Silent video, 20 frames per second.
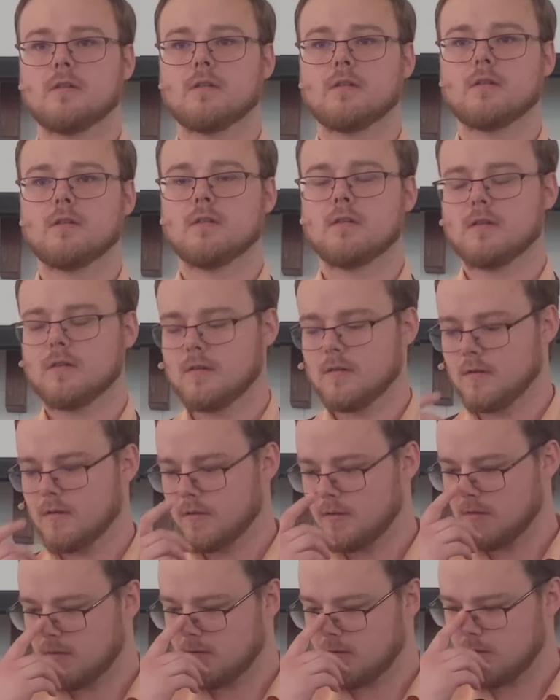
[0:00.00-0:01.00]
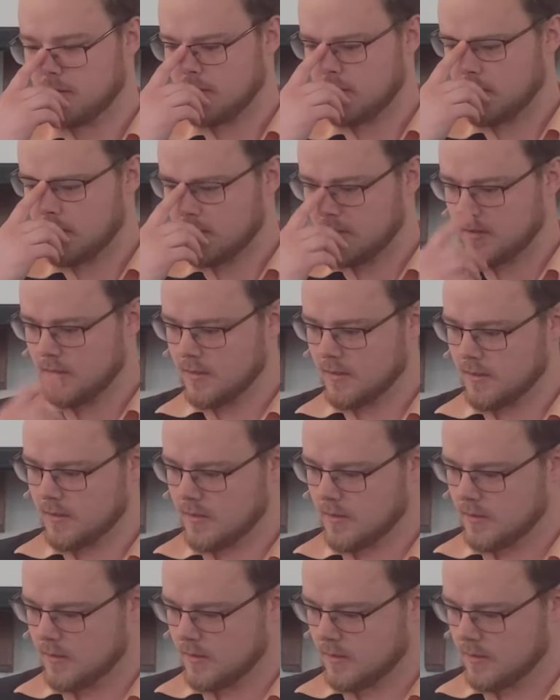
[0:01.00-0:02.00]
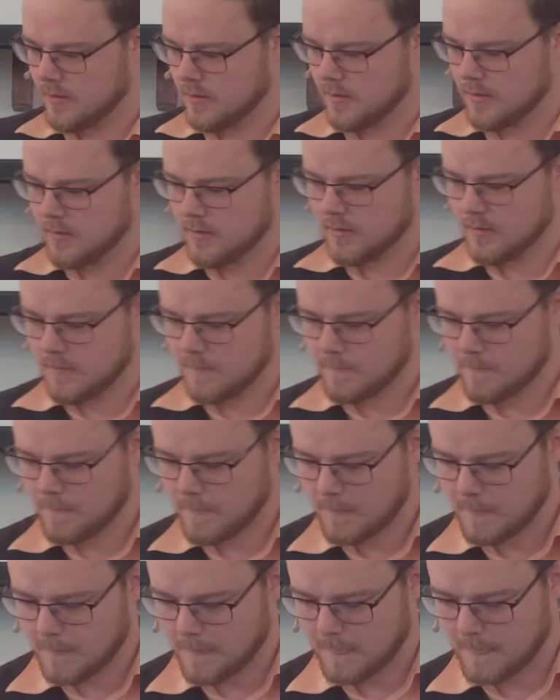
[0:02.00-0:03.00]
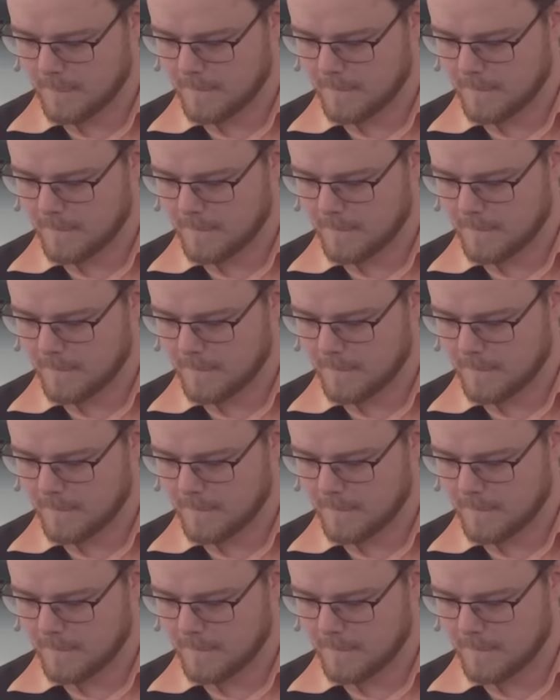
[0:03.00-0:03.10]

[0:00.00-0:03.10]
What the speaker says: (no one is talking)